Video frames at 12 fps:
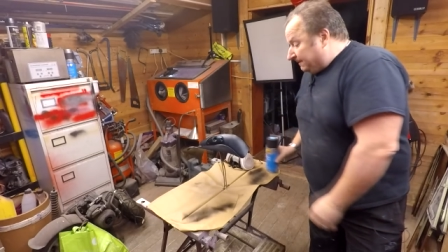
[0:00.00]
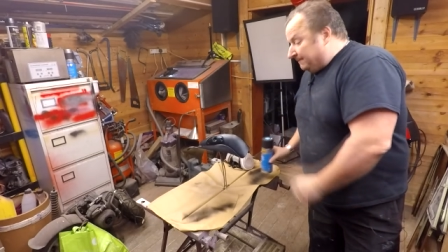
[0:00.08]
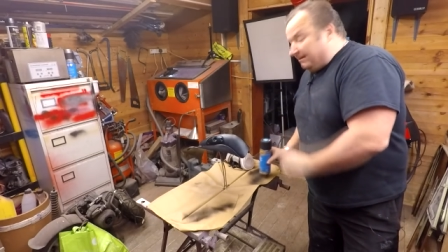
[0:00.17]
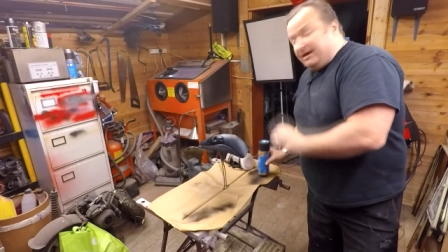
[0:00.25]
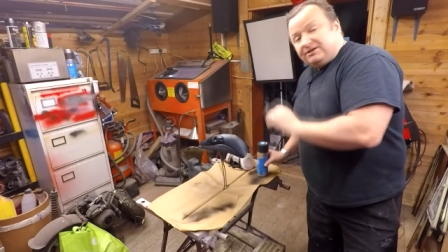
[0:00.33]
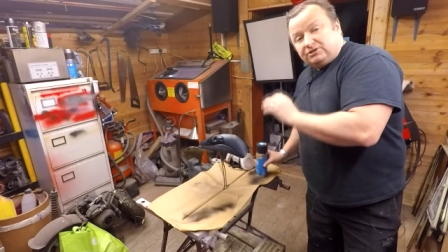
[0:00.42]

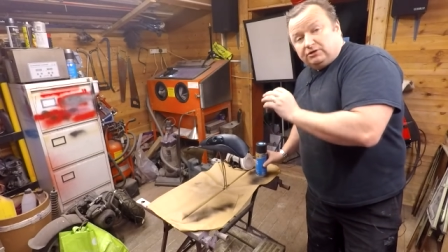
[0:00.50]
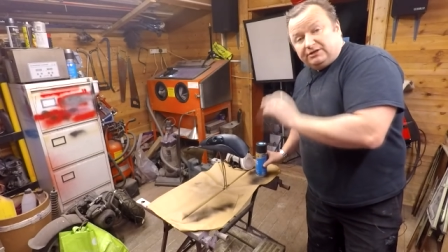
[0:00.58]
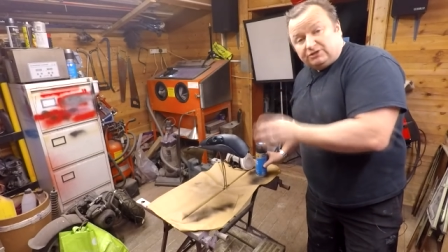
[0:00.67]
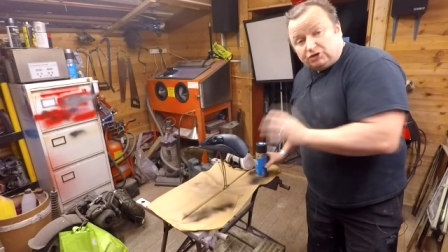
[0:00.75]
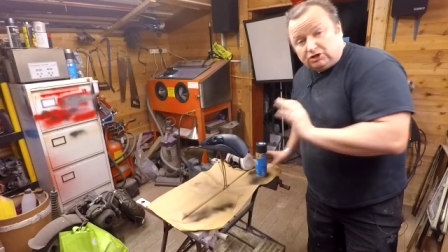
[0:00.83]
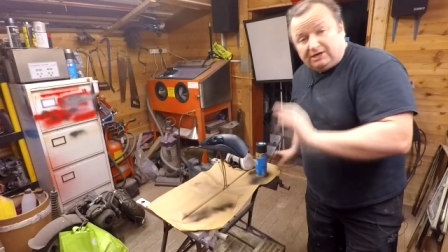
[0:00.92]
but it's,
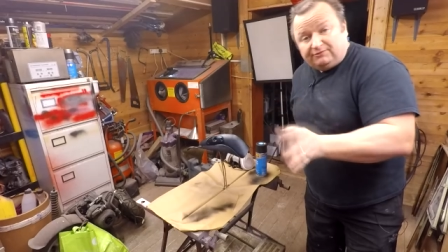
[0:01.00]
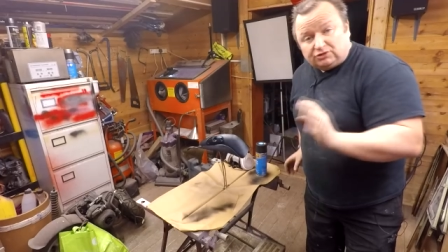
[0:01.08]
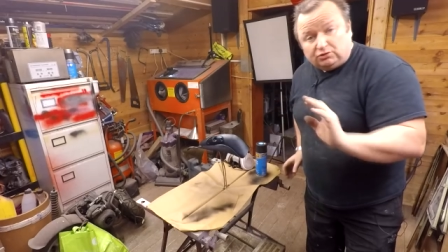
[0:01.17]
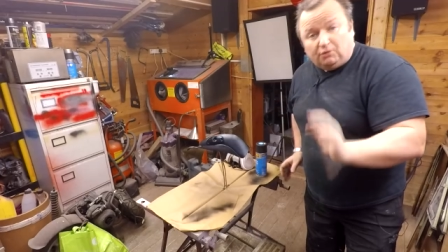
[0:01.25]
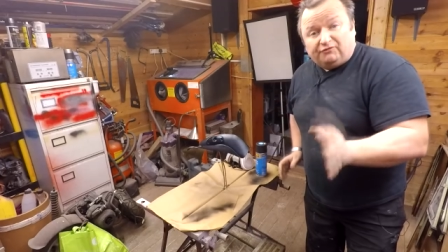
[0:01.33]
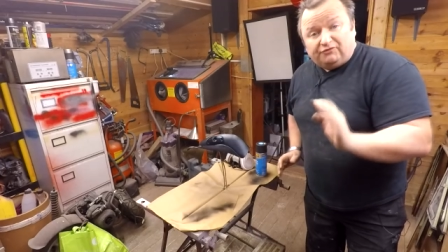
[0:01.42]
it's achieved the
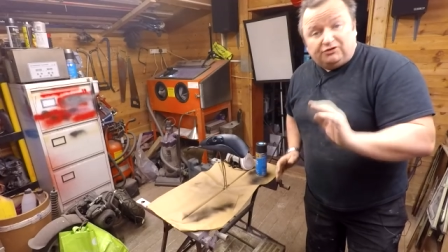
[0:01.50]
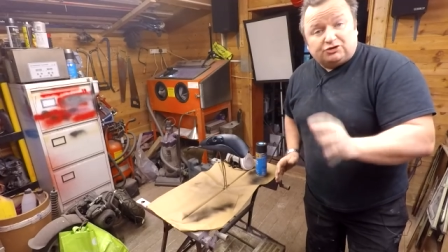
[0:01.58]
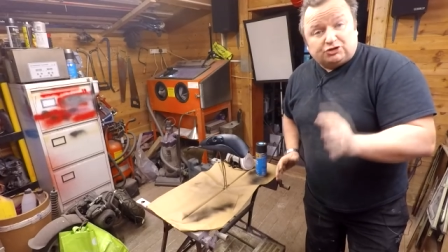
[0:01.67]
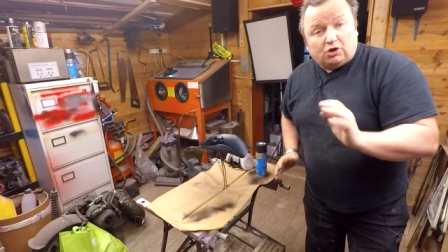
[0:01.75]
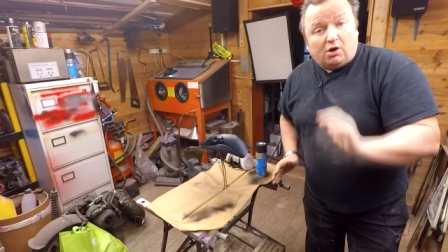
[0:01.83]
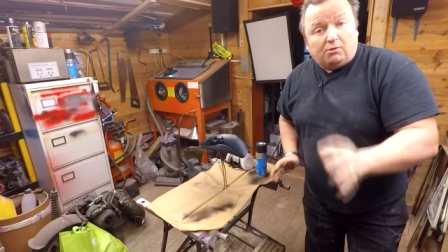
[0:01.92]
sort of
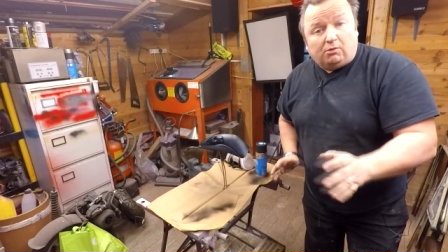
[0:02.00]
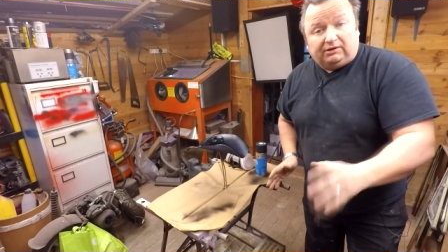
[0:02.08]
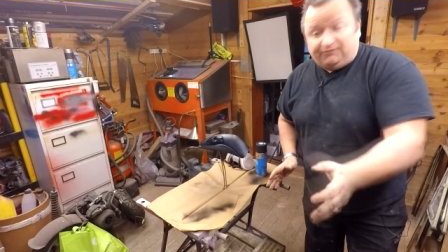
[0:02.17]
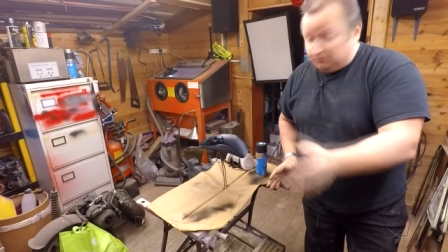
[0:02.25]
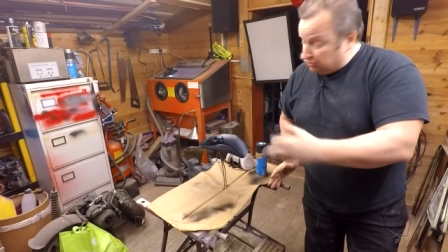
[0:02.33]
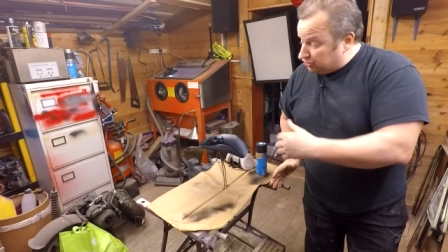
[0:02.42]
finish that I want.
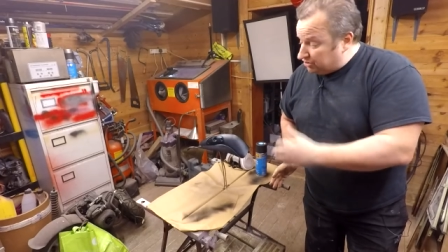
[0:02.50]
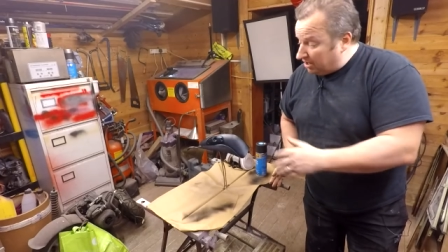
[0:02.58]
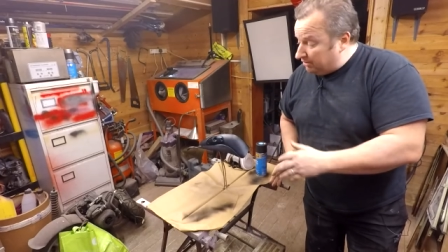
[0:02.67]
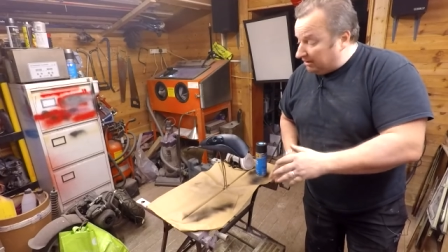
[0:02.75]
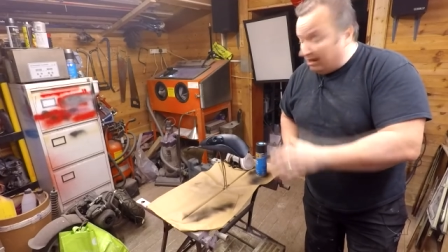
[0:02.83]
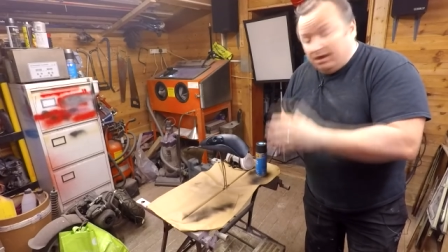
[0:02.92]
If I just show
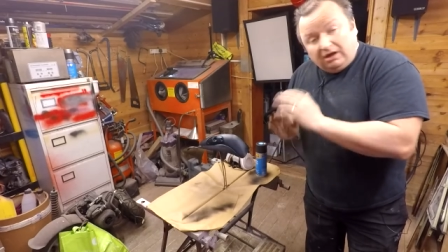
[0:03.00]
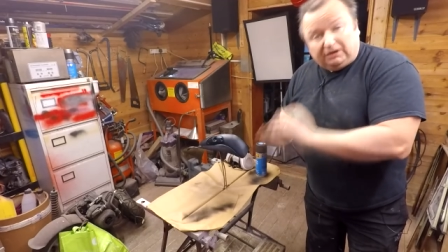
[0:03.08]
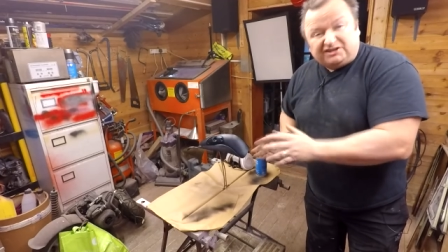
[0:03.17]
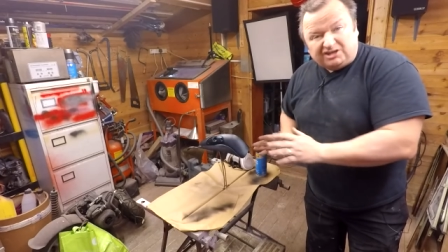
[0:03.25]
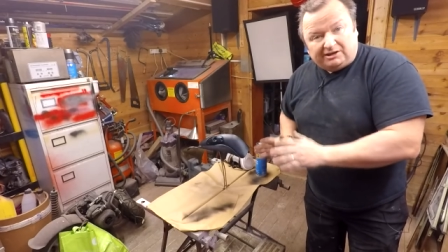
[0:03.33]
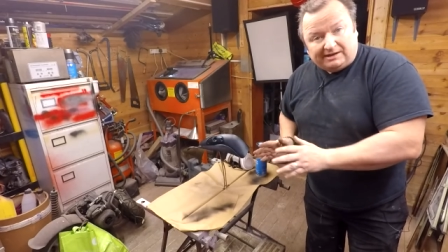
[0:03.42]
you, I know
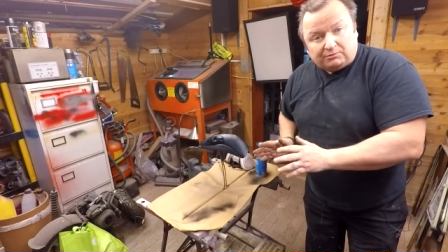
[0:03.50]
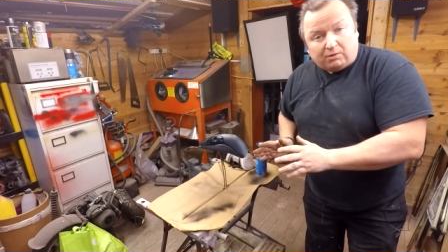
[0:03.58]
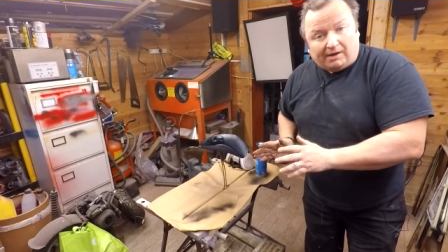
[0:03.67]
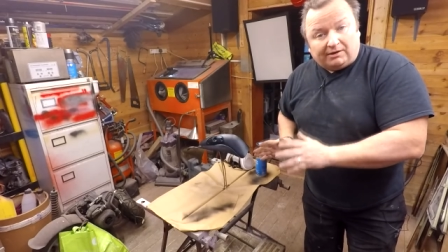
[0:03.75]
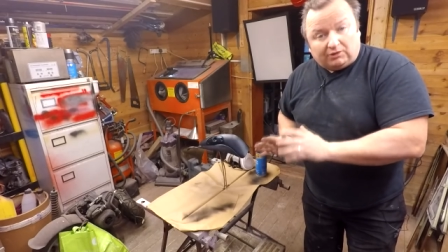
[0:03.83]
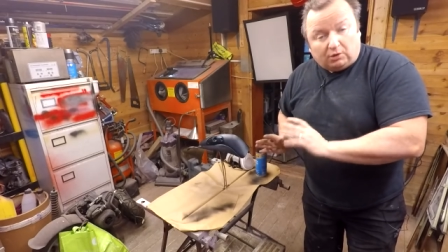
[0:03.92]
it's only had
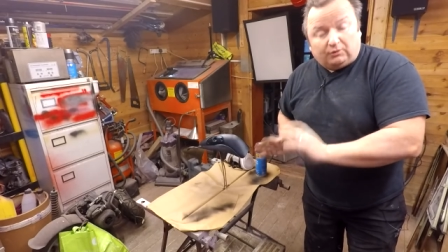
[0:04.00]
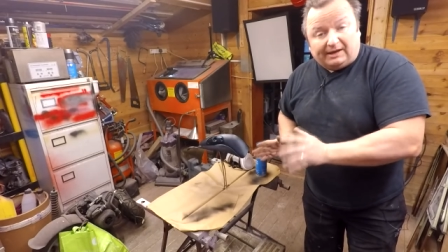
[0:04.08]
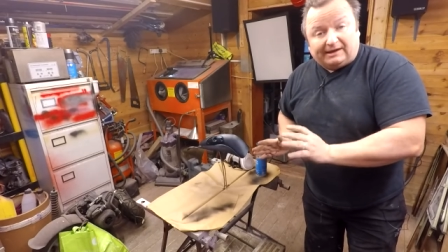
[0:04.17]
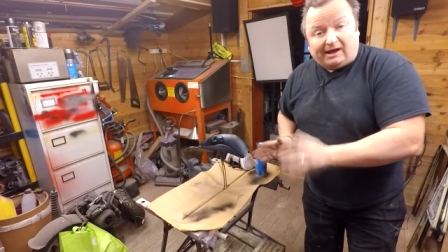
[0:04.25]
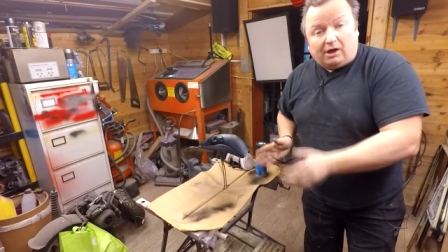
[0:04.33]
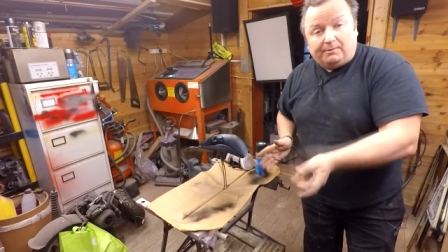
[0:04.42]
one
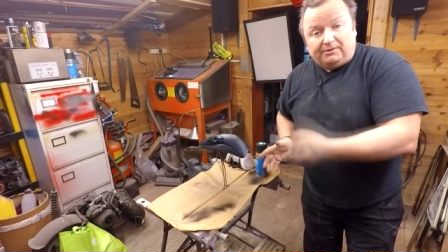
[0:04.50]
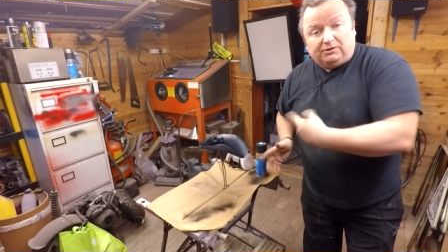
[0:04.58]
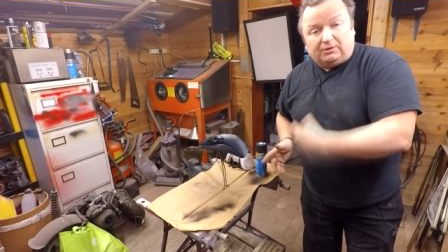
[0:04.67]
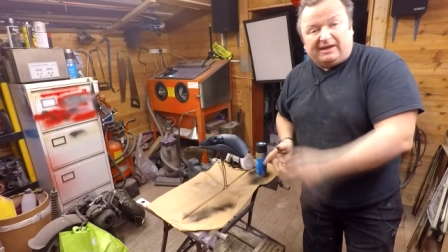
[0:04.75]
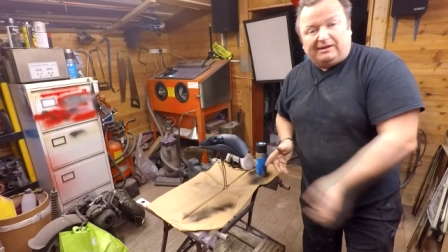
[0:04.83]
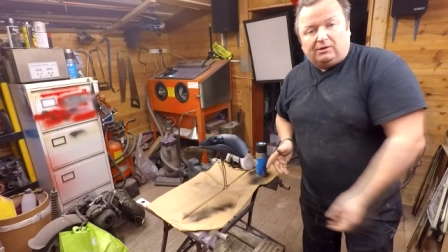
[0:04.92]
quick coat, but
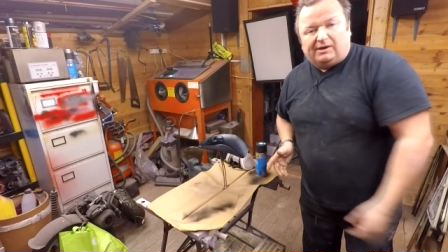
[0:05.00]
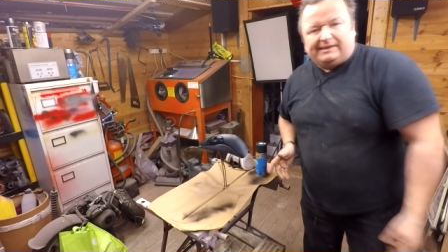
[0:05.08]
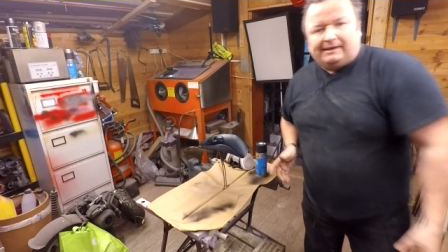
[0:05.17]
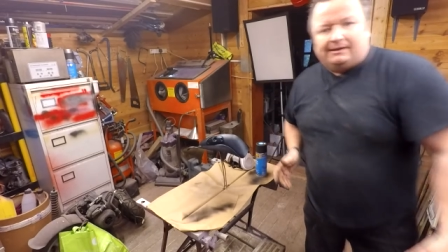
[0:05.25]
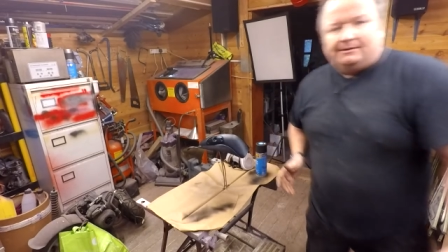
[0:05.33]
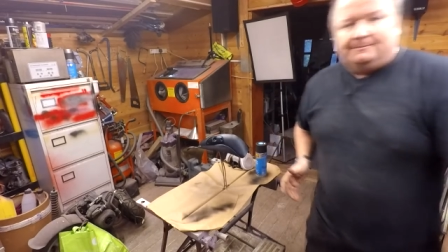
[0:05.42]
you'll get the
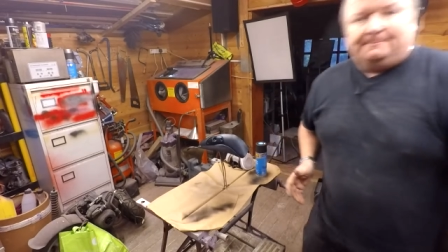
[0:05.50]
idea.